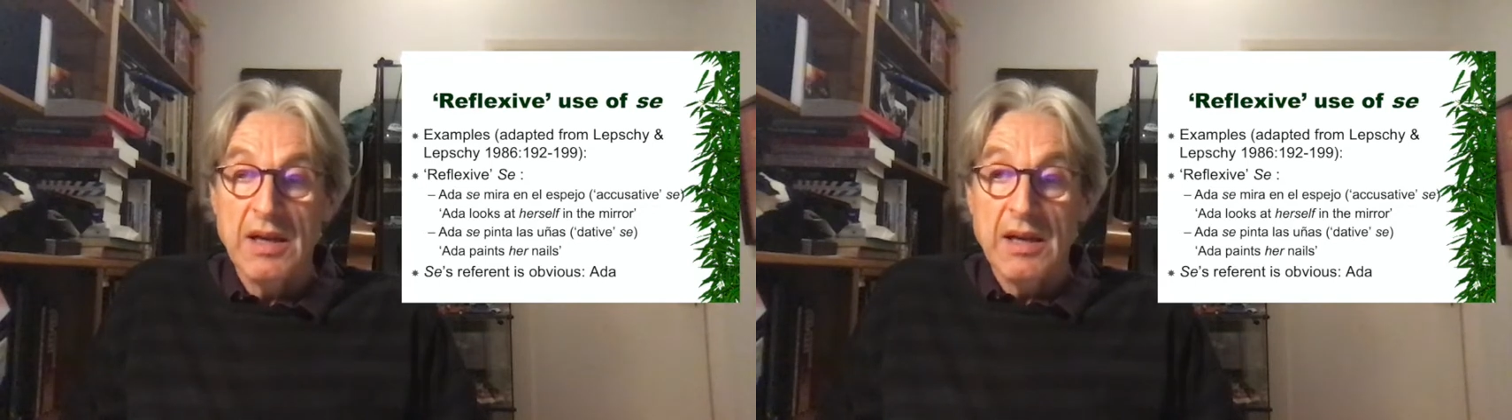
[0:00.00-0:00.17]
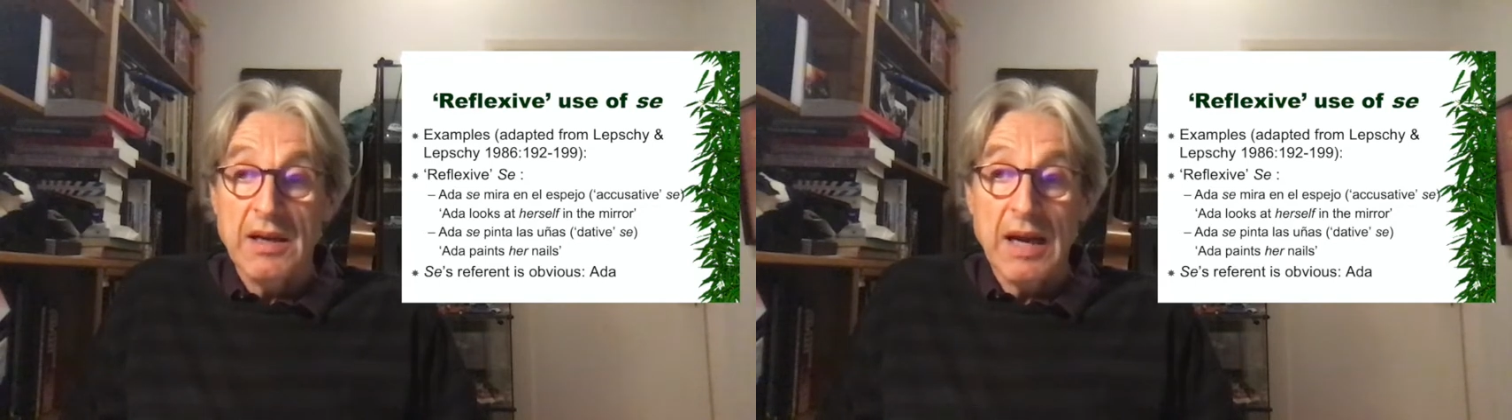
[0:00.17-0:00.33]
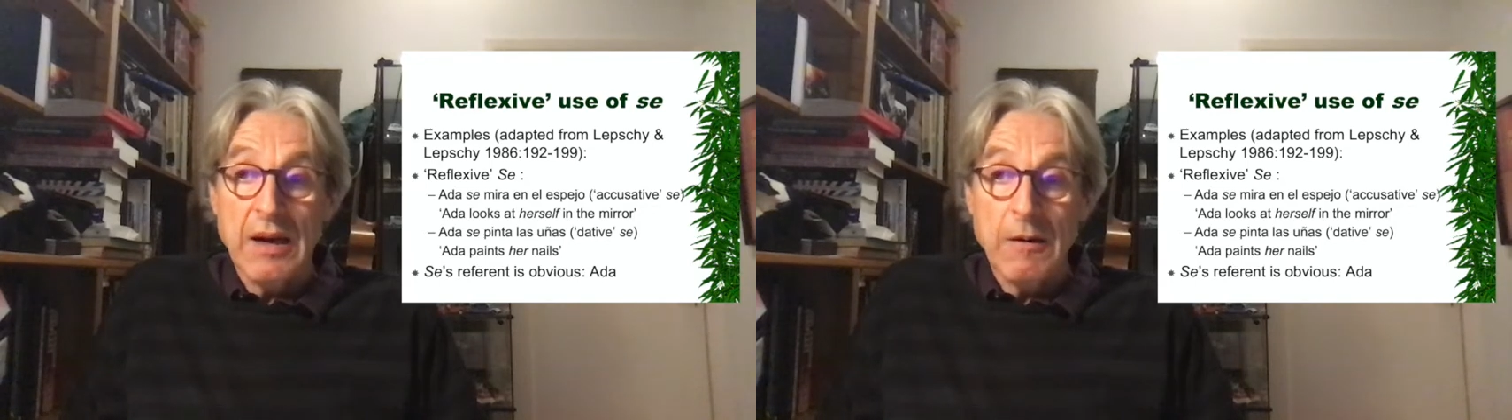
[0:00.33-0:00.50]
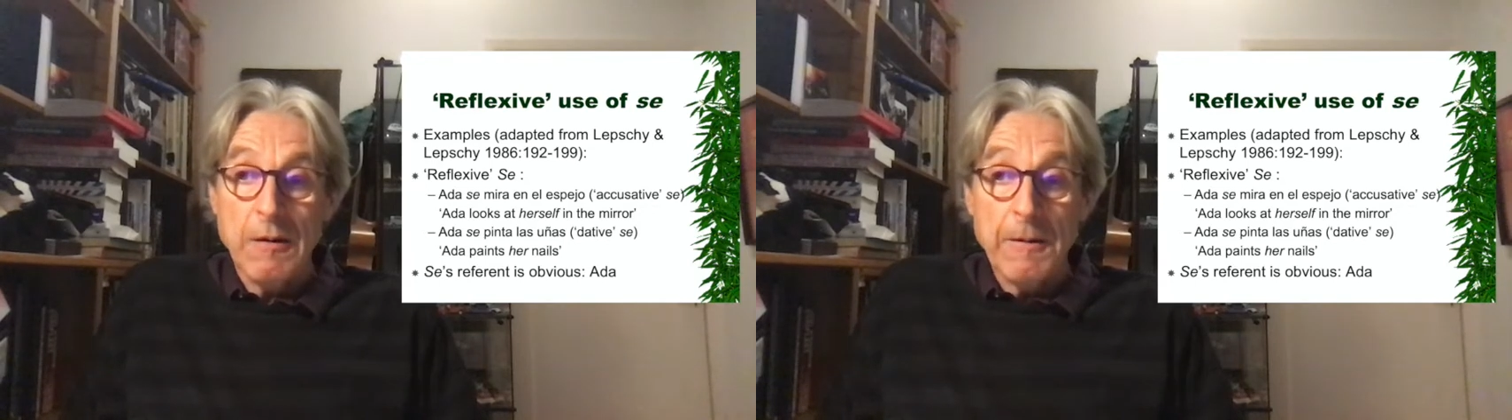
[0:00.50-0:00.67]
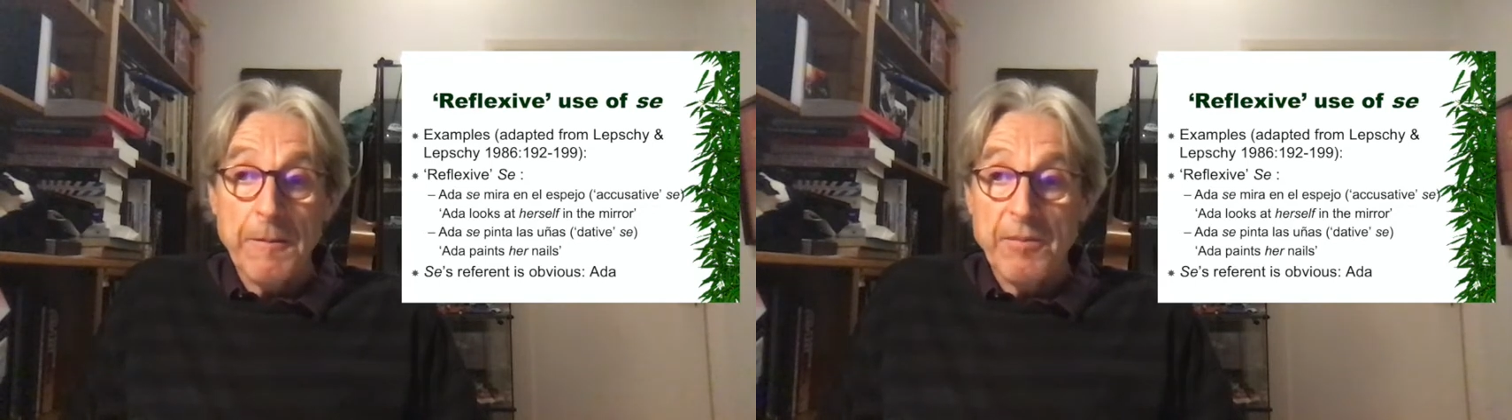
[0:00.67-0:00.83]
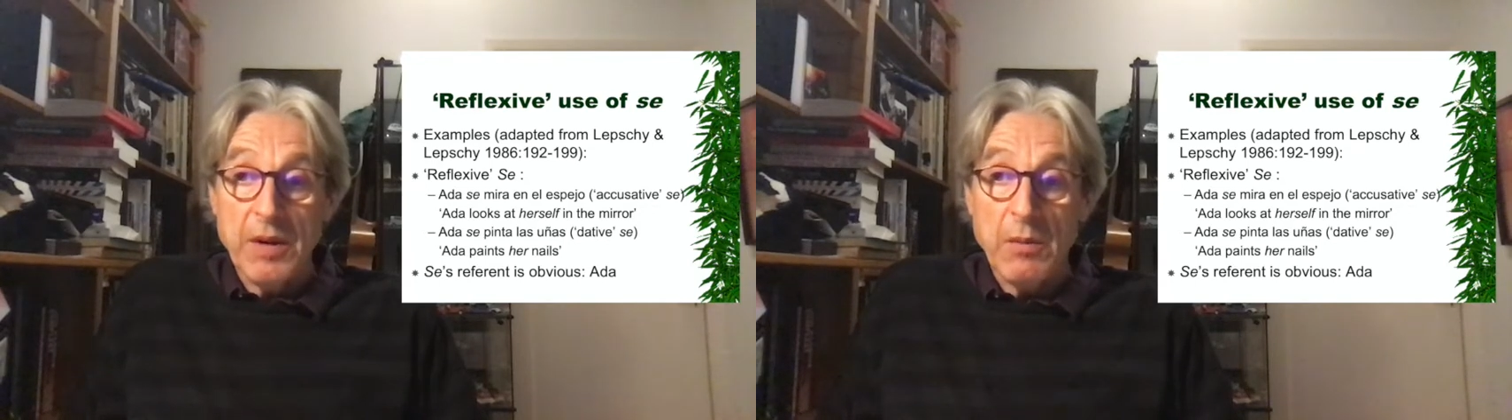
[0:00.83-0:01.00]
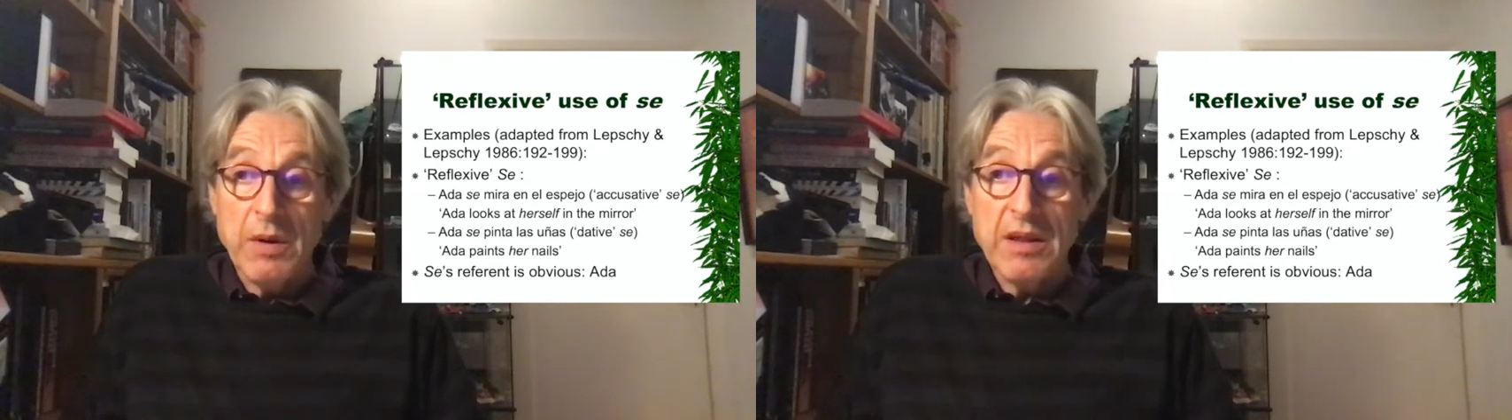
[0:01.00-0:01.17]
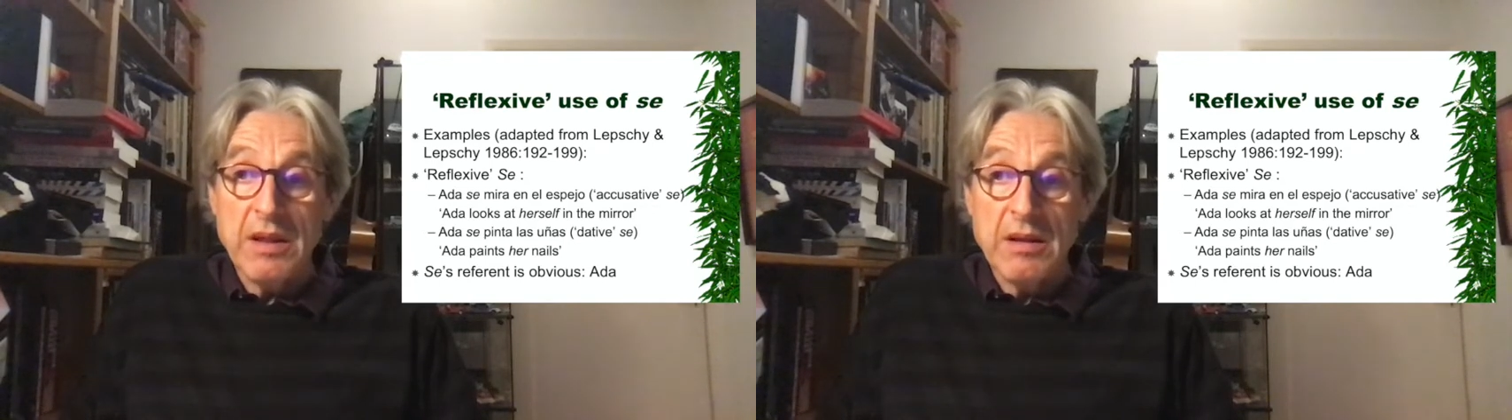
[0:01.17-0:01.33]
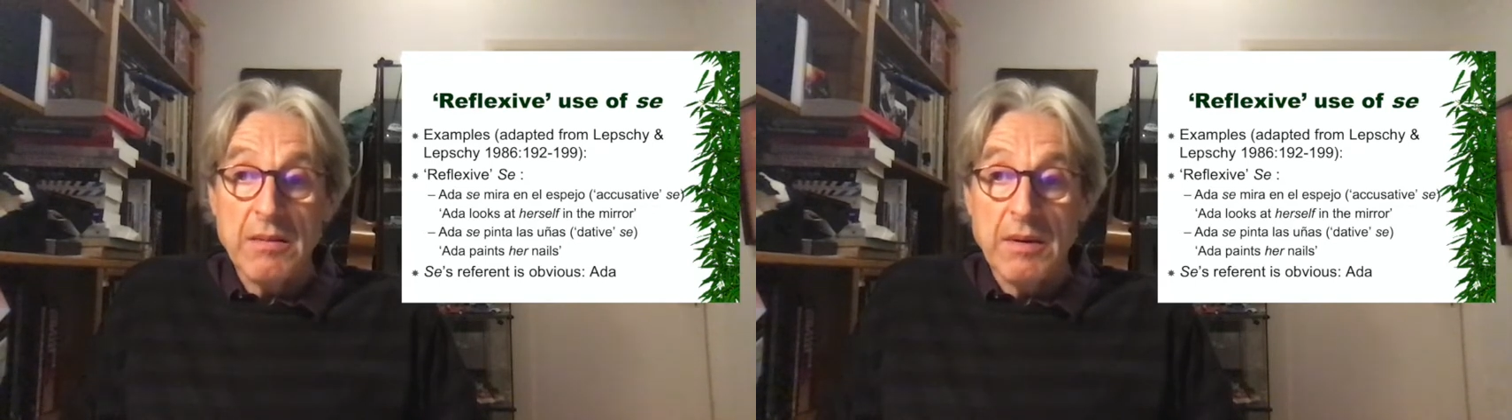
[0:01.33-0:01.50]
Now,
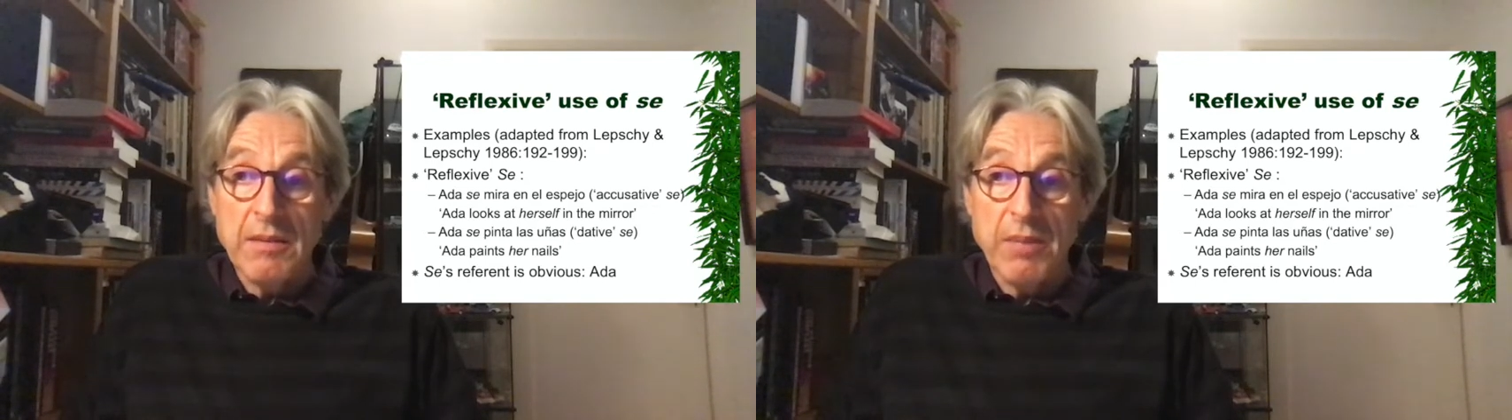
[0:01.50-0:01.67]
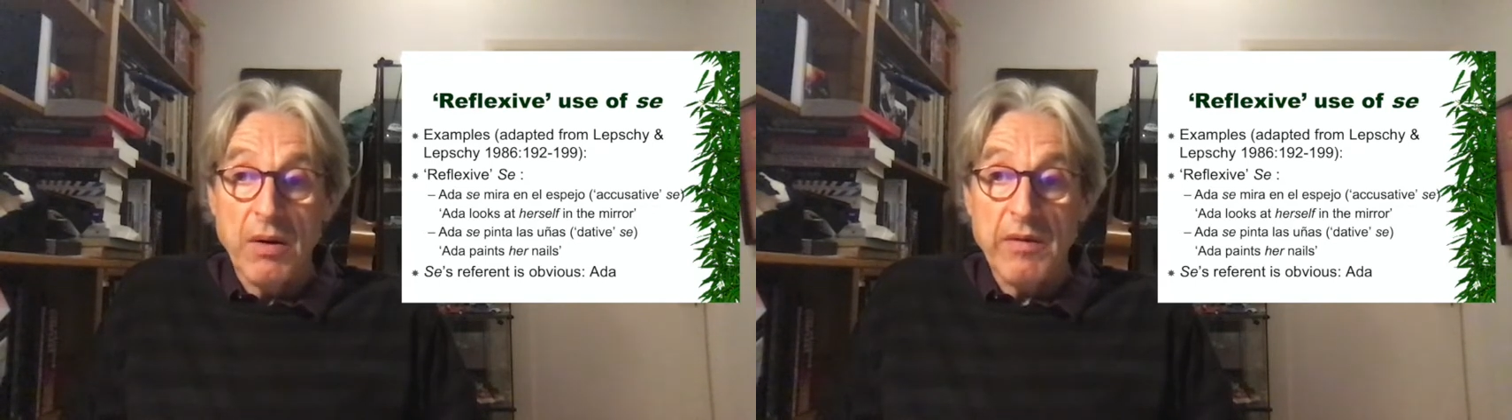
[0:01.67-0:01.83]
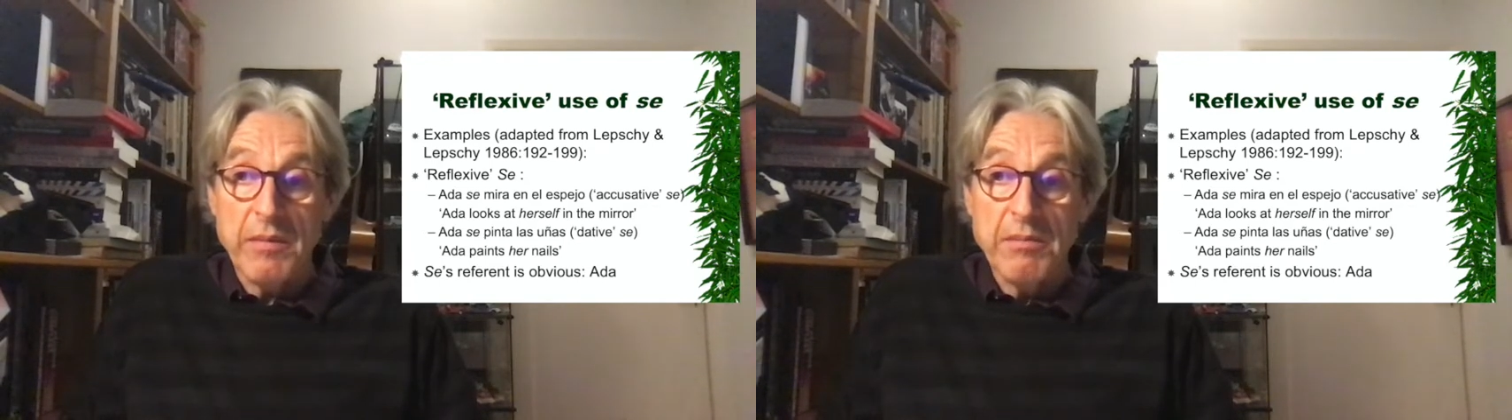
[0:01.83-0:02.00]
with both